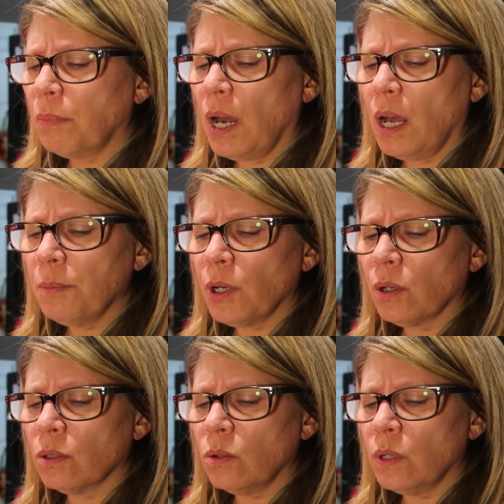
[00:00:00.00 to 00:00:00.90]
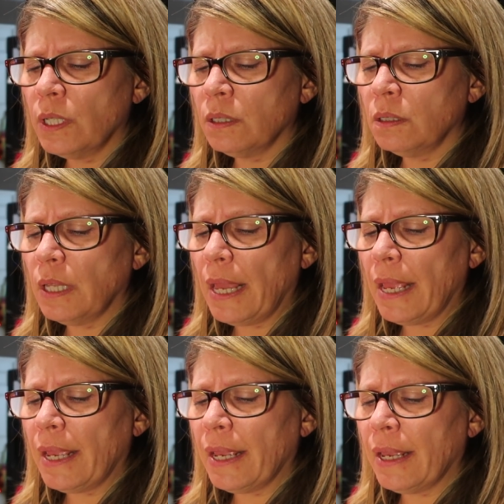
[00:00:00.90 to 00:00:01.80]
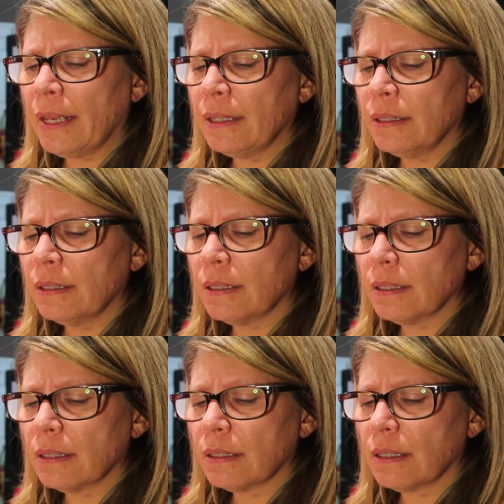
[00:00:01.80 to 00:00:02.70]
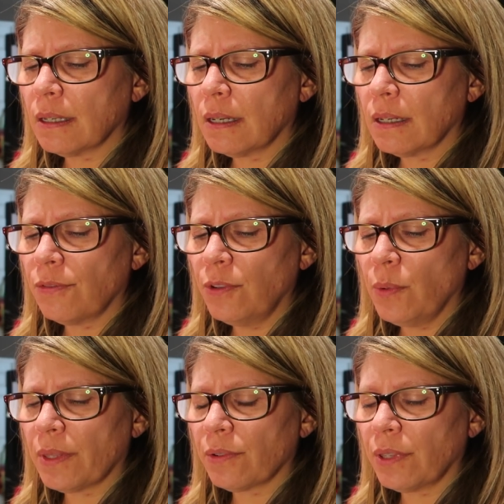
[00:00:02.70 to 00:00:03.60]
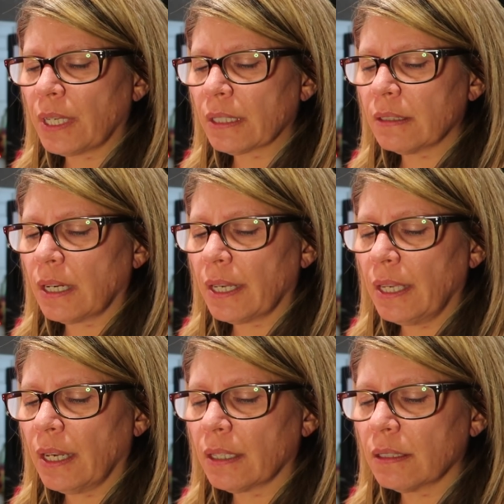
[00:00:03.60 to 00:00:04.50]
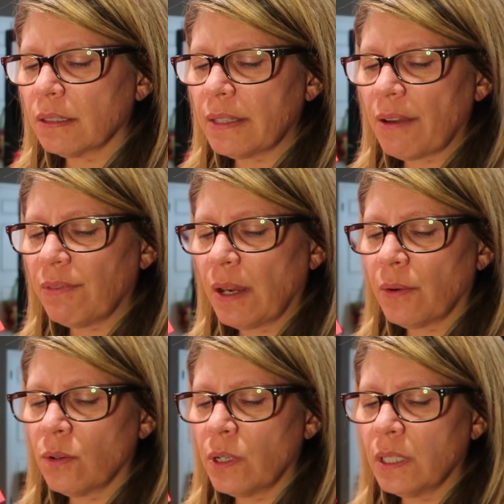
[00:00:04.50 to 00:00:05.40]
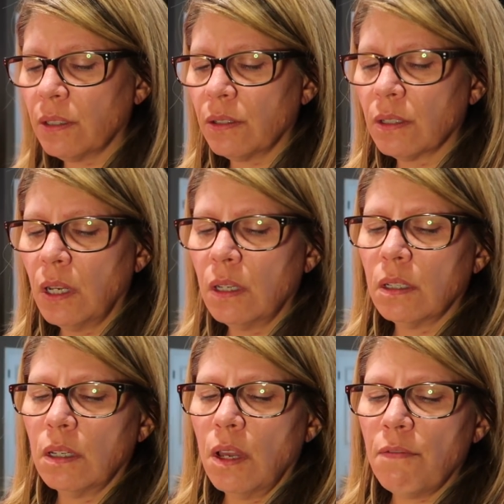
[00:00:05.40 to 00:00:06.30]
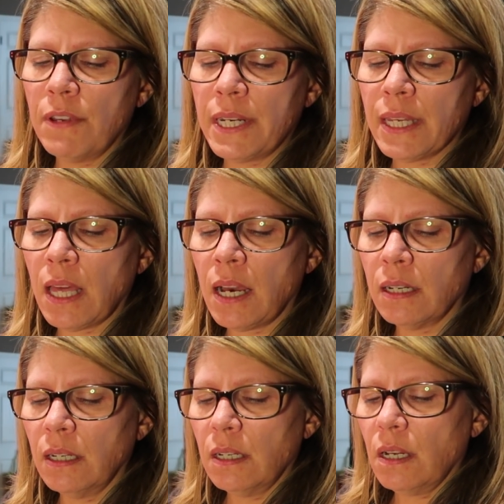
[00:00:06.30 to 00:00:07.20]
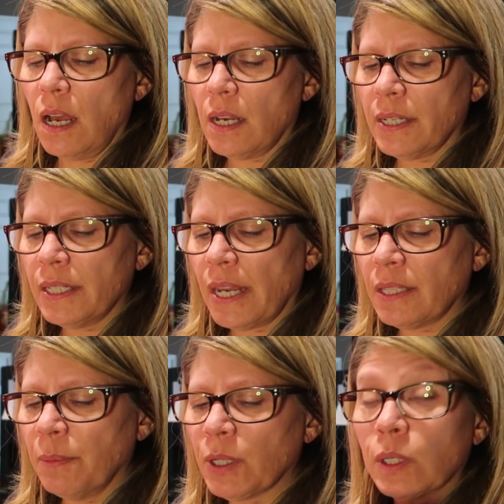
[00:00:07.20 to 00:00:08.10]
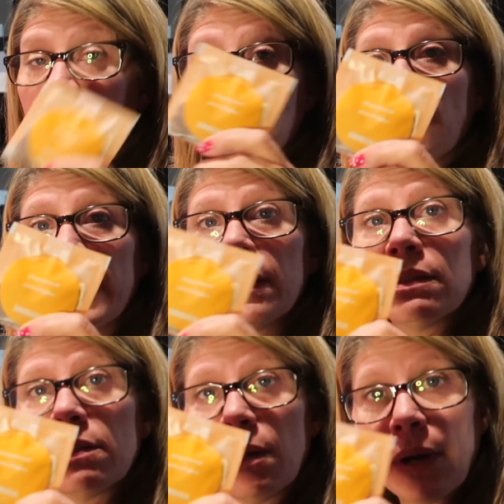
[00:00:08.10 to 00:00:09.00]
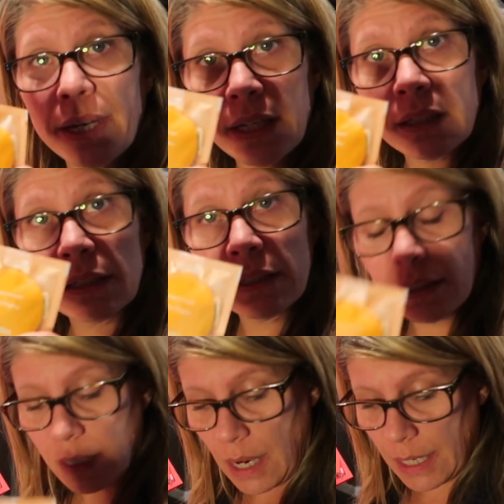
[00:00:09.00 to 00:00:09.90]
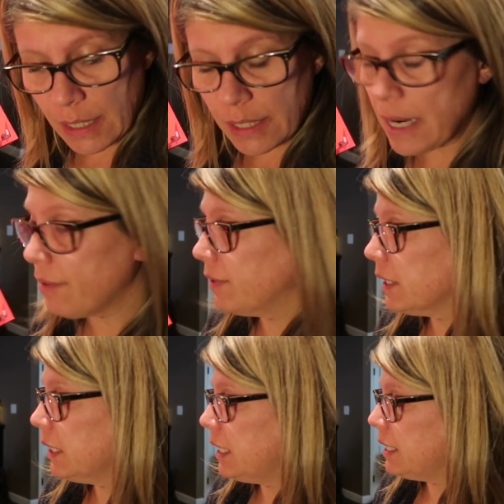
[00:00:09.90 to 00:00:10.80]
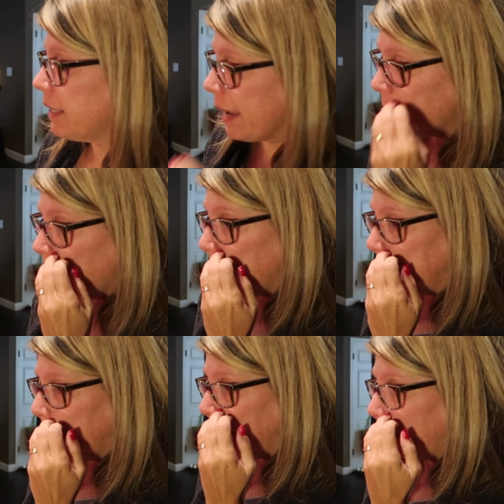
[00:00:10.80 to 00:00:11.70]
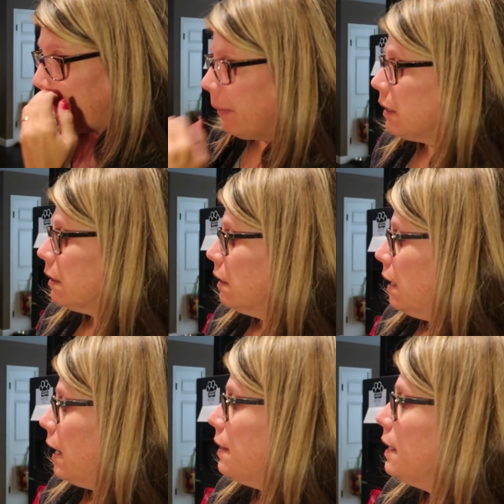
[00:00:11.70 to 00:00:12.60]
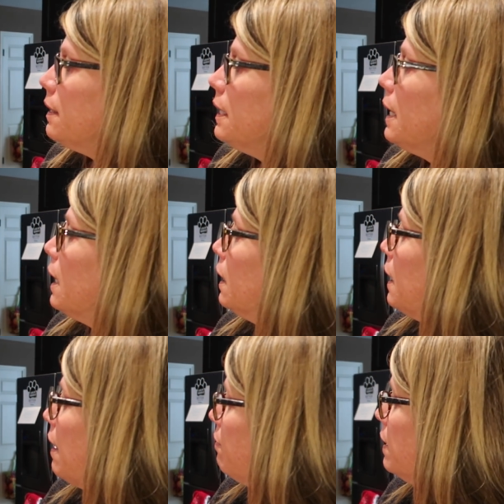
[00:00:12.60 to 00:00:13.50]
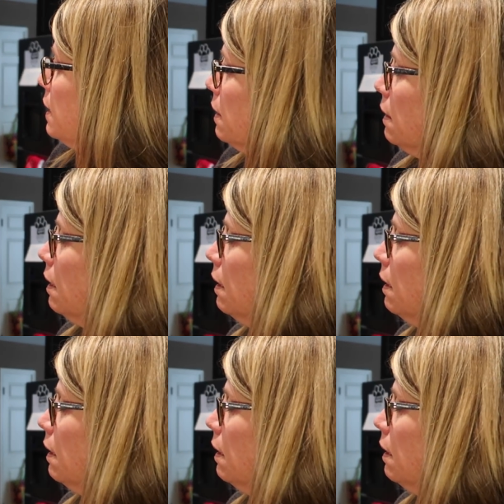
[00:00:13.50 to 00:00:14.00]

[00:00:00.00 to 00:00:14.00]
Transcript: palm kernel oil, and a few other things that I can't, safflower oil or vanilla, contains milk and soy. So I can definitely eat that one. And then the 11th,